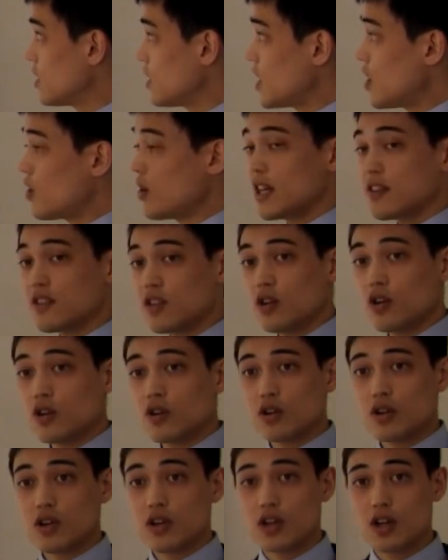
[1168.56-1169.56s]
Now let's
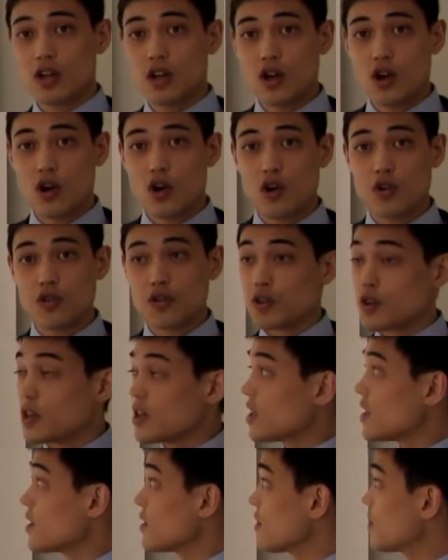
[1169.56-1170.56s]
look on
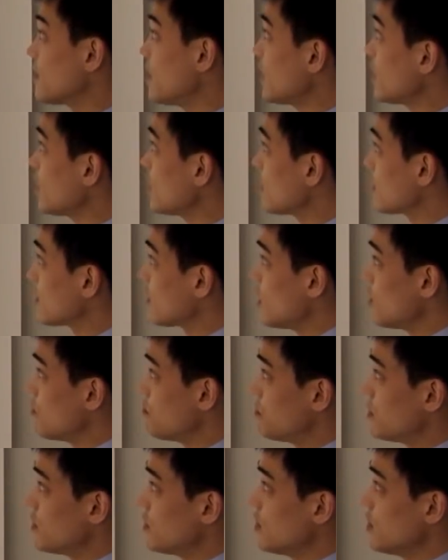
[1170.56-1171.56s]
the second
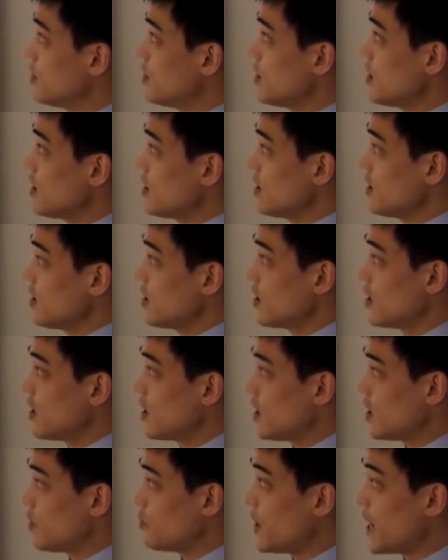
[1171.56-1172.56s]
example,
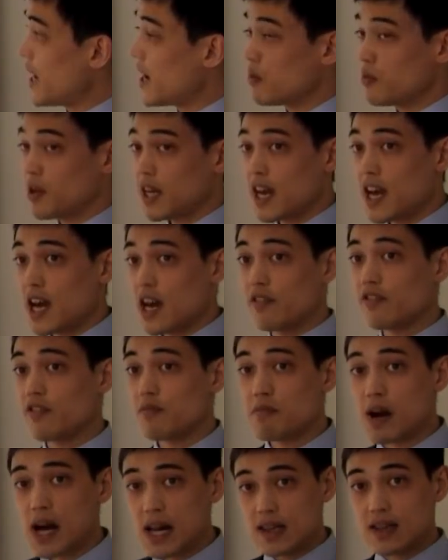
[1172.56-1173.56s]
where we
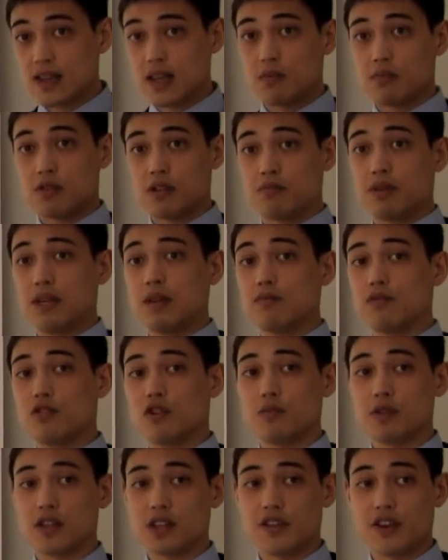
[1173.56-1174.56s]
have multiple
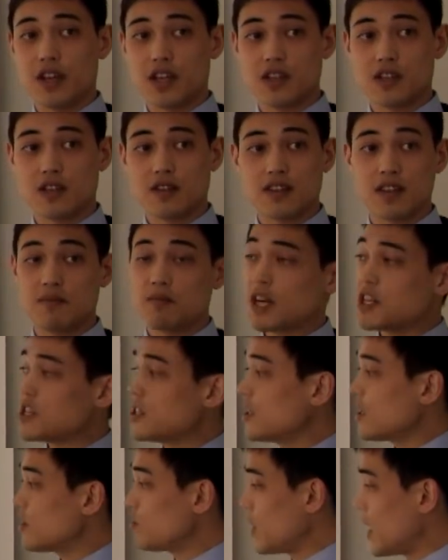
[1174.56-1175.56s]
beamforming directions.
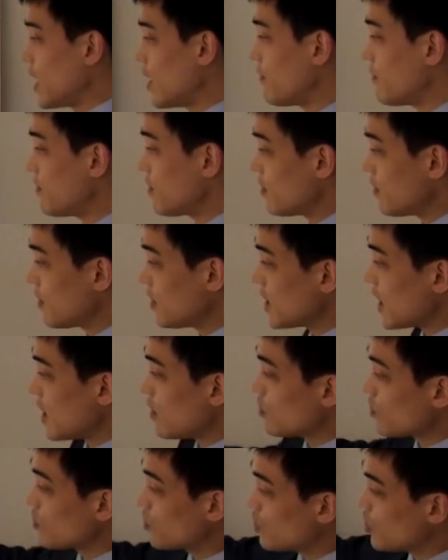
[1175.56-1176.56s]
Imagine that we have
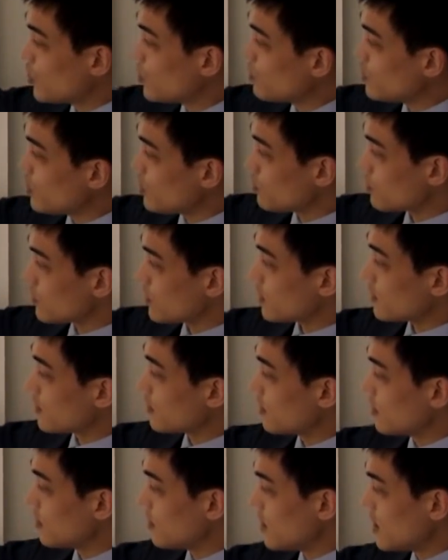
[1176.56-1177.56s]
now 2
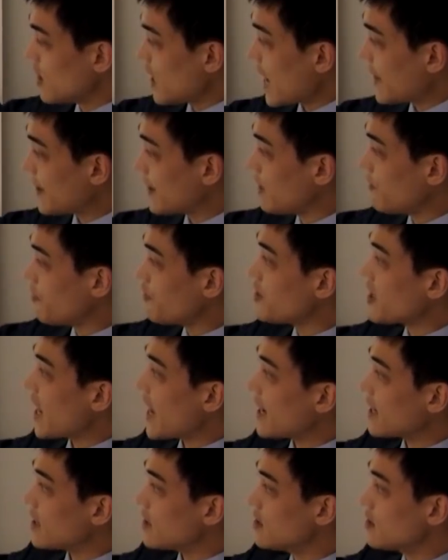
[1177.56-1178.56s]
users at different
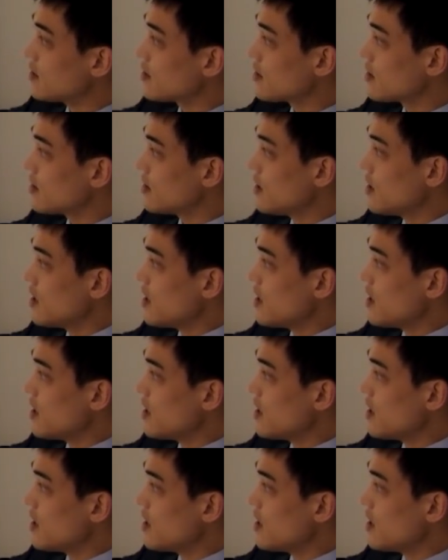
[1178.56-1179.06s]
angles,